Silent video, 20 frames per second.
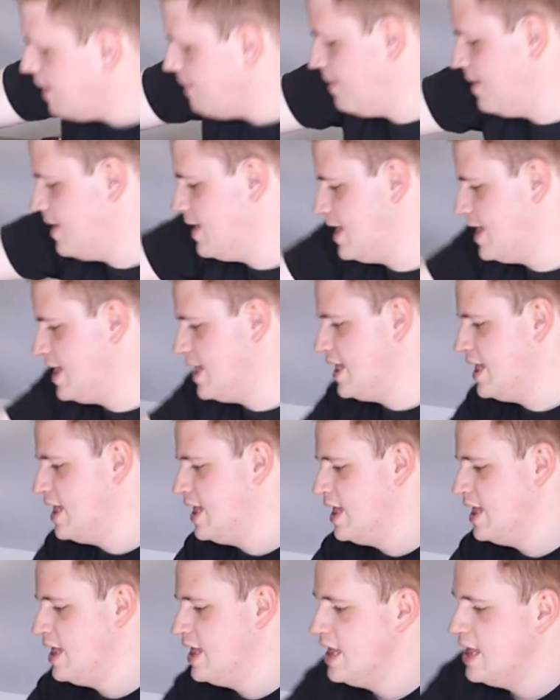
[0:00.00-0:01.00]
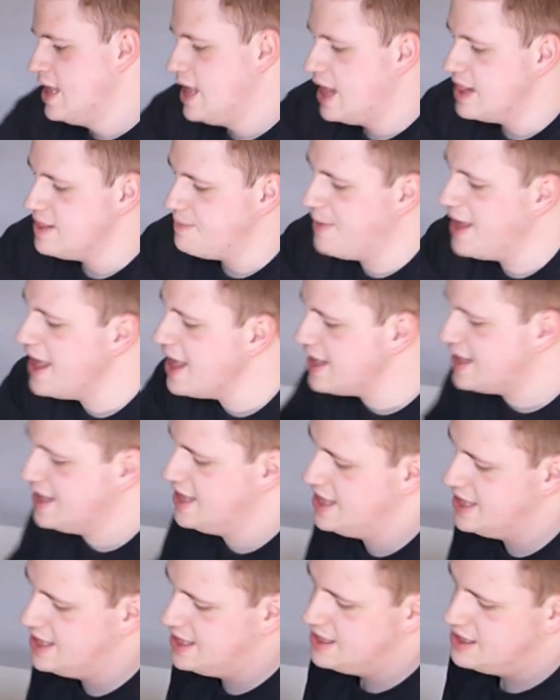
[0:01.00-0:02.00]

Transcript: up. At the back